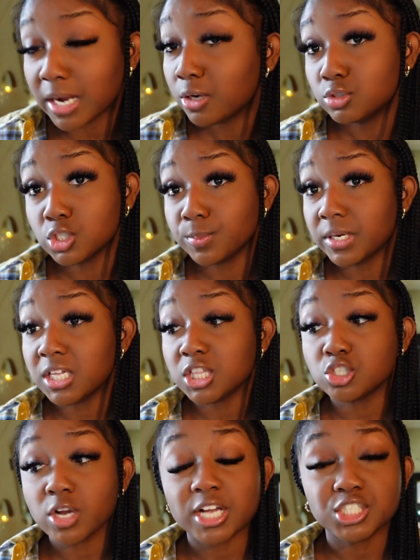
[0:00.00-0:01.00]
I don't just put it in
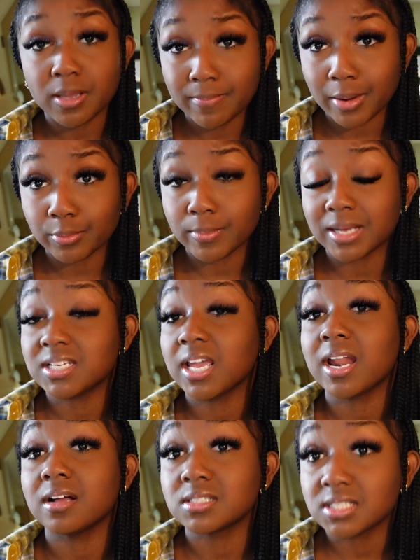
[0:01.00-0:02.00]
the trash in my room. I take
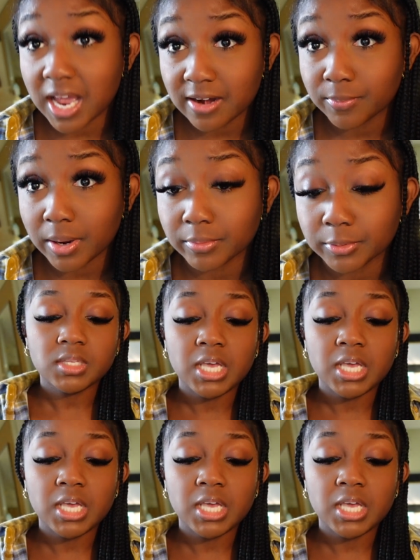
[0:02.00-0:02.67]
it outside of my room.